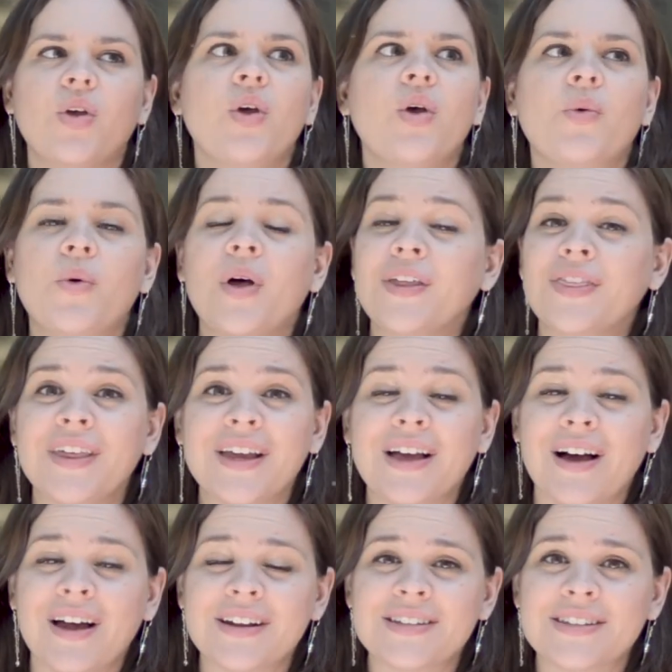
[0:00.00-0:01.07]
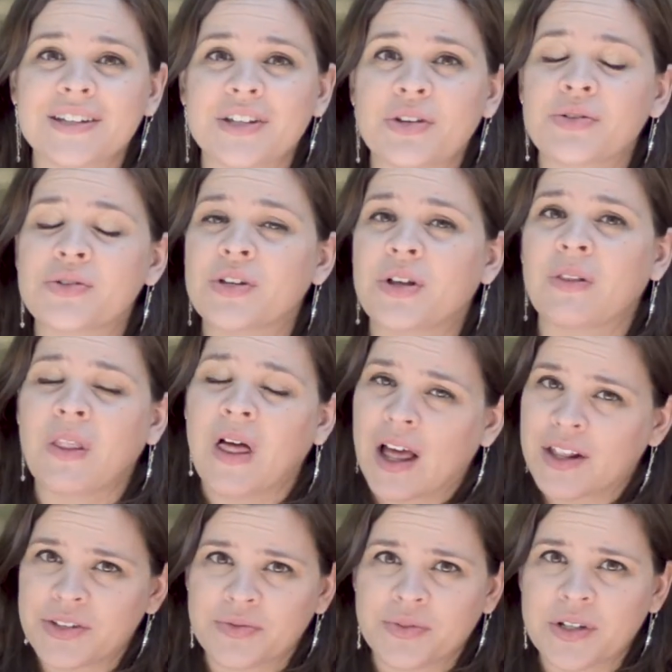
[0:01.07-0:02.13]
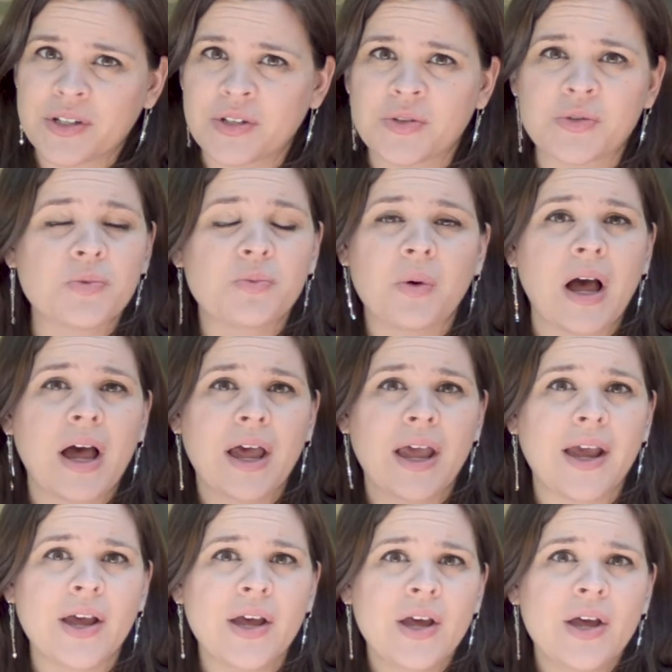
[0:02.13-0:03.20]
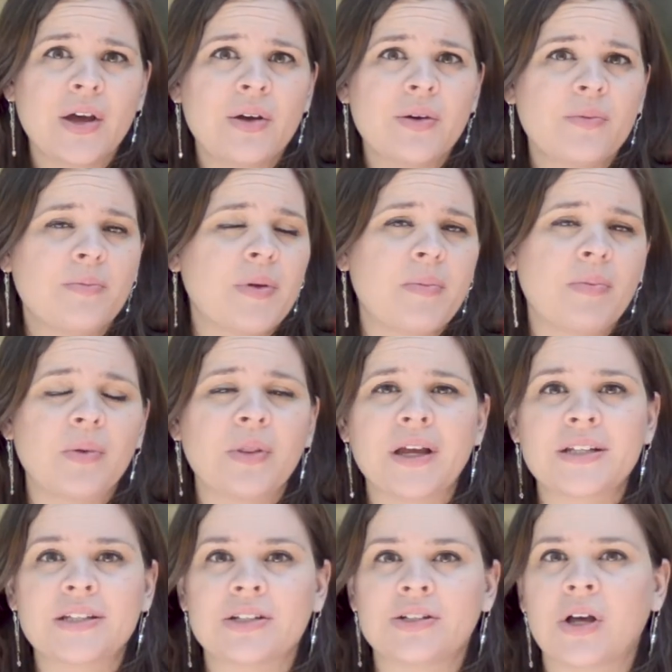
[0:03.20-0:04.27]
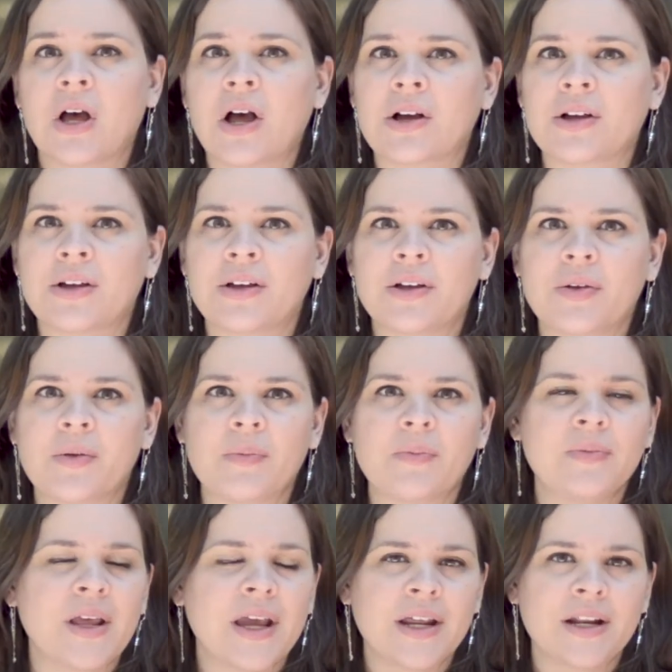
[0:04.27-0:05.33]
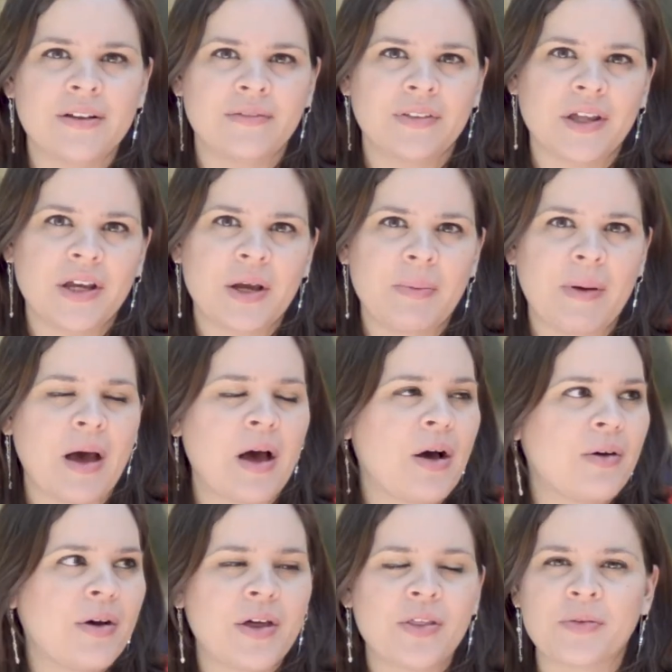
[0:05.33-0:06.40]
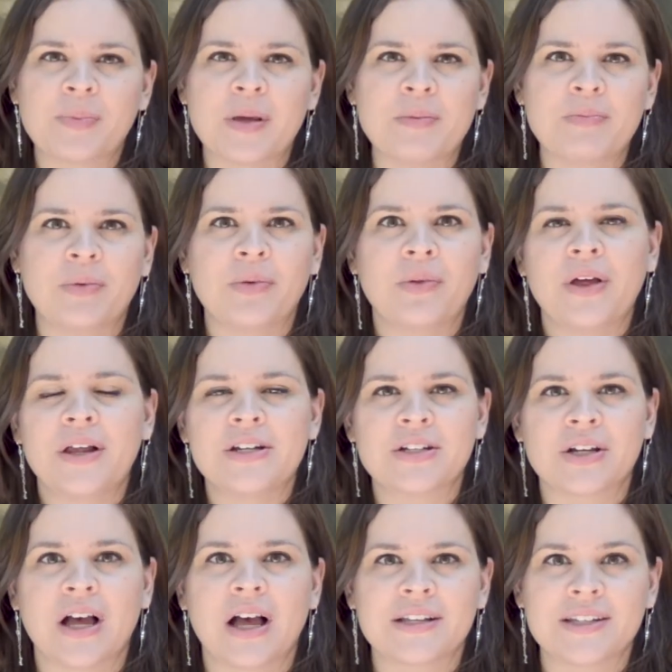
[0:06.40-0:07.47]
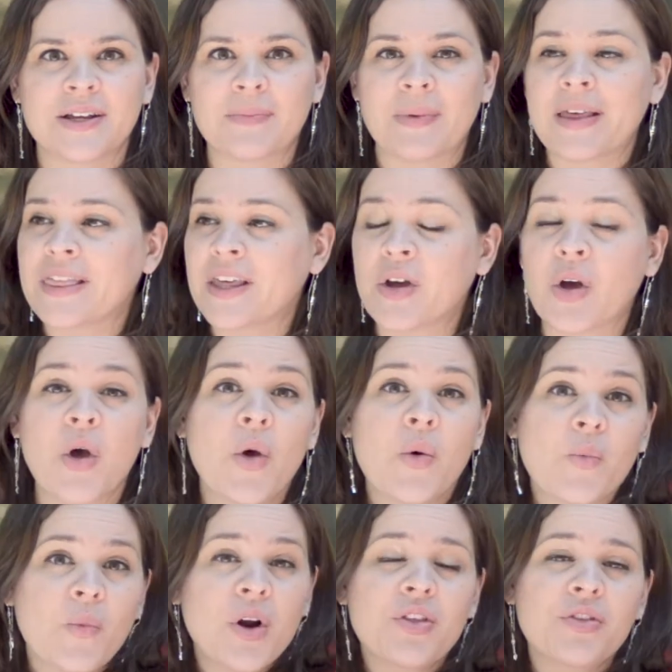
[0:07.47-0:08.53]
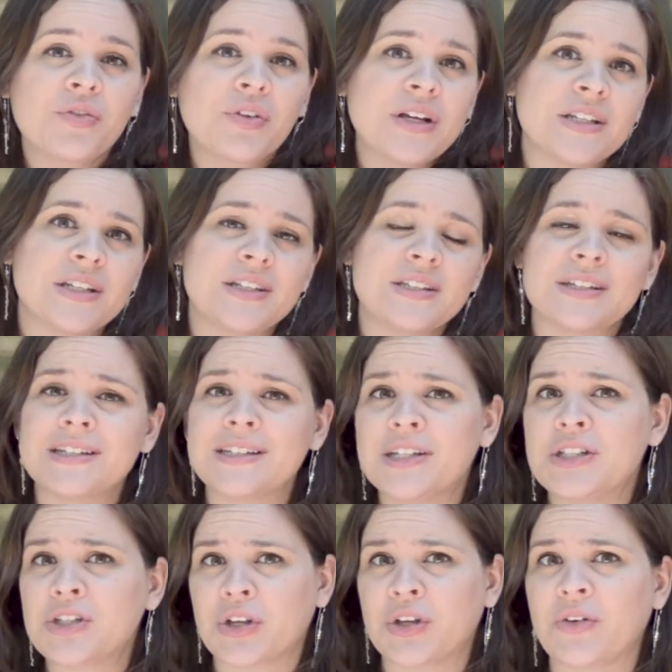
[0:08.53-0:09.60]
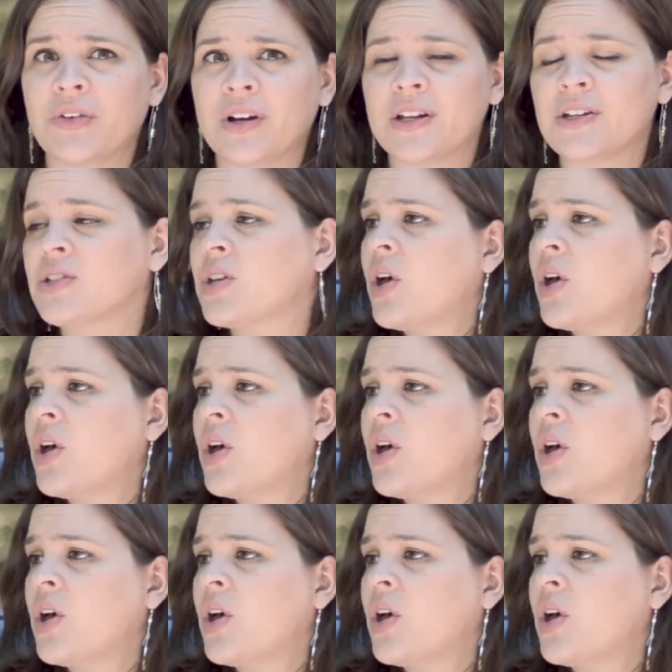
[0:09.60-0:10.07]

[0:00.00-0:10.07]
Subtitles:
Well, I think honestly there's lots of reasons why people like to talk negatively about other people and to gossip. I think one of the reasons is insecurities.